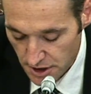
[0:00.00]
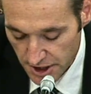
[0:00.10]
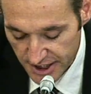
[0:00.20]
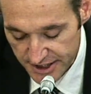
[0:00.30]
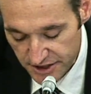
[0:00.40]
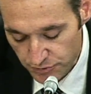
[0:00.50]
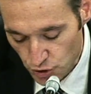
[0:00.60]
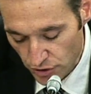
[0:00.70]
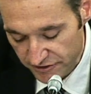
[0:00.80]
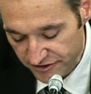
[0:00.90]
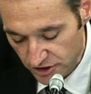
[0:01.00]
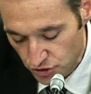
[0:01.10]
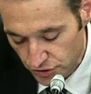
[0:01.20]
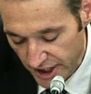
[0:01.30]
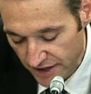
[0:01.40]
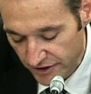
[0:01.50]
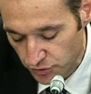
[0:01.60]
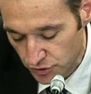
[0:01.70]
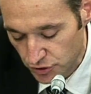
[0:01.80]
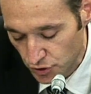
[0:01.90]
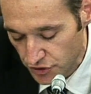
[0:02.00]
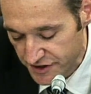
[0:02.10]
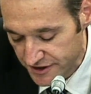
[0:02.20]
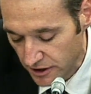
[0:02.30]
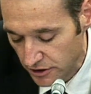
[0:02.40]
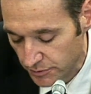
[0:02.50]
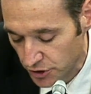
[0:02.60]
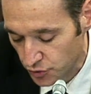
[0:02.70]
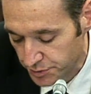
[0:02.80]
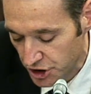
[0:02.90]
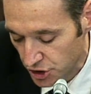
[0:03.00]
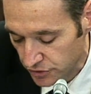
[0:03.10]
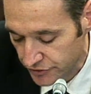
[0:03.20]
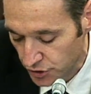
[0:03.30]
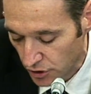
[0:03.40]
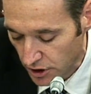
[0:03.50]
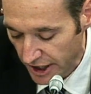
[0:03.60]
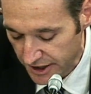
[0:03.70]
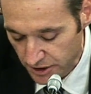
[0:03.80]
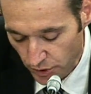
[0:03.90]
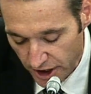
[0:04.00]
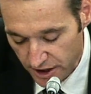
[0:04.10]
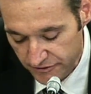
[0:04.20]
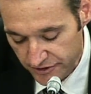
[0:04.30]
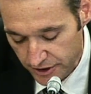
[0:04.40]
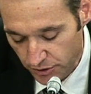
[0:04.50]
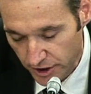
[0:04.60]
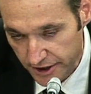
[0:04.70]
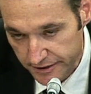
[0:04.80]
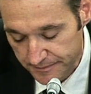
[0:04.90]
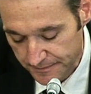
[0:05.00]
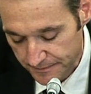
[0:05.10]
An active mutual fund today that would use this argument would be shown the door anywhere and very quickly.